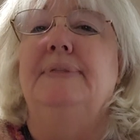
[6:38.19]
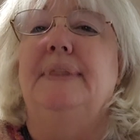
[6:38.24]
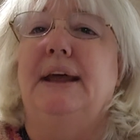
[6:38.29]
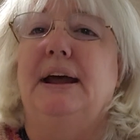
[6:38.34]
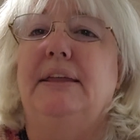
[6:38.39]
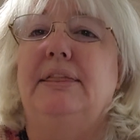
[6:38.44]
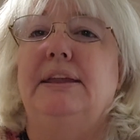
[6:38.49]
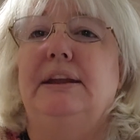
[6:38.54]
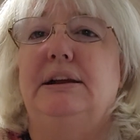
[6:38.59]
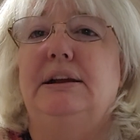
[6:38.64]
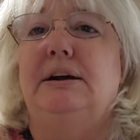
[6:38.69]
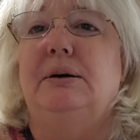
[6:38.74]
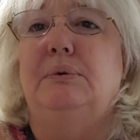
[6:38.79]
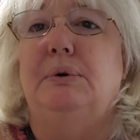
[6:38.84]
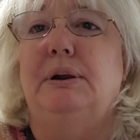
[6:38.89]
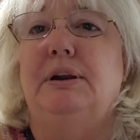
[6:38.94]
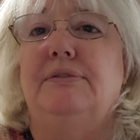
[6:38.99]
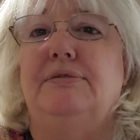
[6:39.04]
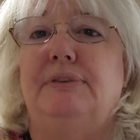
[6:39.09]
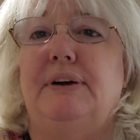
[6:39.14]
I think I
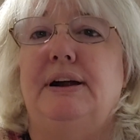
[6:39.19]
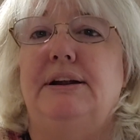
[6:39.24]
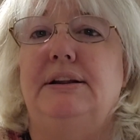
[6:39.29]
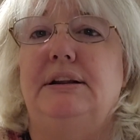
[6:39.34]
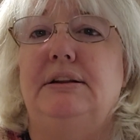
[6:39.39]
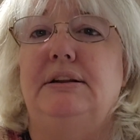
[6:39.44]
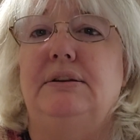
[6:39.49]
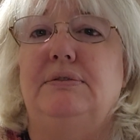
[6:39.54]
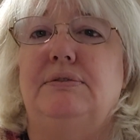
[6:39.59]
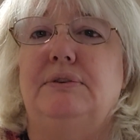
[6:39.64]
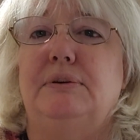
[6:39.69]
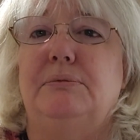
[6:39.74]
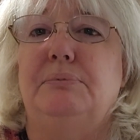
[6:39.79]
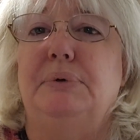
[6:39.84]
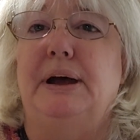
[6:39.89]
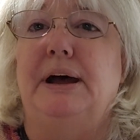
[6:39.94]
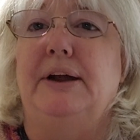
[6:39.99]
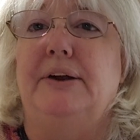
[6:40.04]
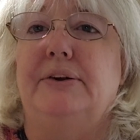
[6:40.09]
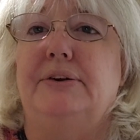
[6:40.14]
want to find a different
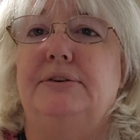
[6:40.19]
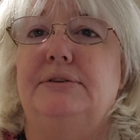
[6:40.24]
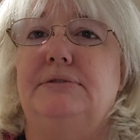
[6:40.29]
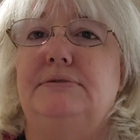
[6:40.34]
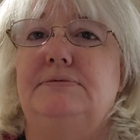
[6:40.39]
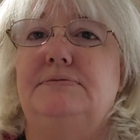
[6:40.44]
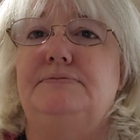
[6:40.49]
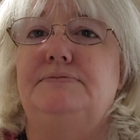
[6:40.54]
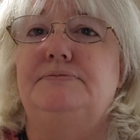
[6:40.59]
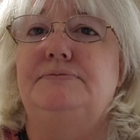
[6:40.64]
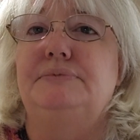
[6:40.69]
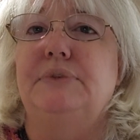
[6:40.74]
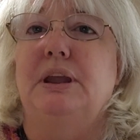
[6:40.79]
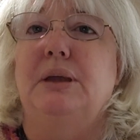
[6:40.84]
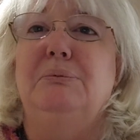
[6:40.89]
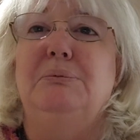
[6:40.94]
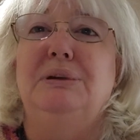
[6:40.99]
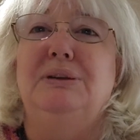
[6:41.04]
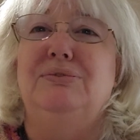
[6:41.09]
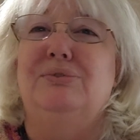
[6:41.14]
pattern
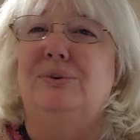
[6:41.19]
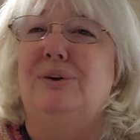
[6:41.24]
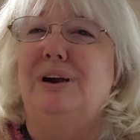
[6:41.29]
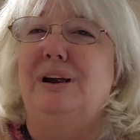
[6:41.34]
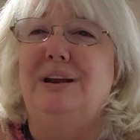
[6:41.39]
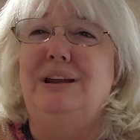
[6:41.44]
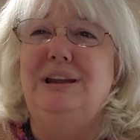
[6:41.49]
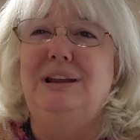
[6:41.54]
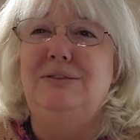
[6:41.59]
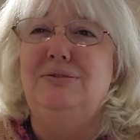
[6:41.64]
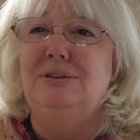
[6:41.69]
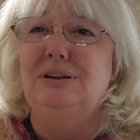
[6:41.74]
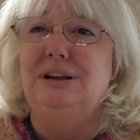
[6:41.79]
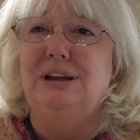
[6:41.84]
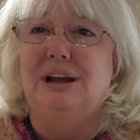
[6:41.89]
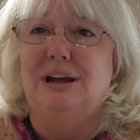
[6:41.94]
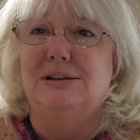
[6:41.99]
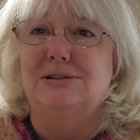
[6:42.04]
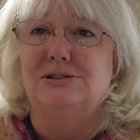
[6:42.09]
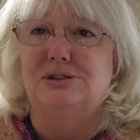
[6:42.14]
before I even
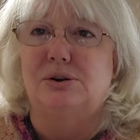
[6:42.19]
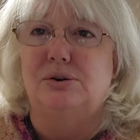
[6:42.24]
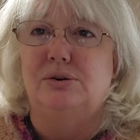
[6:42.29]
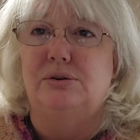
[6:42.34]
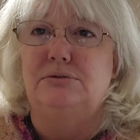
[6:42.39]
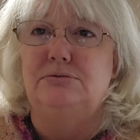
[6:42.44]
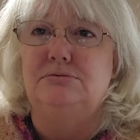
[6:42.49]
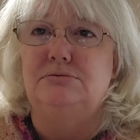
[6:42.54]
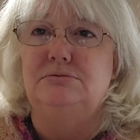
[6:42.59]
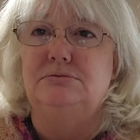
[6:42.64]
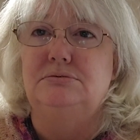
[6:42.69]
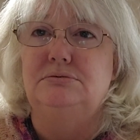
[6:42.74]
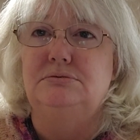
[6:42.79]
cast on.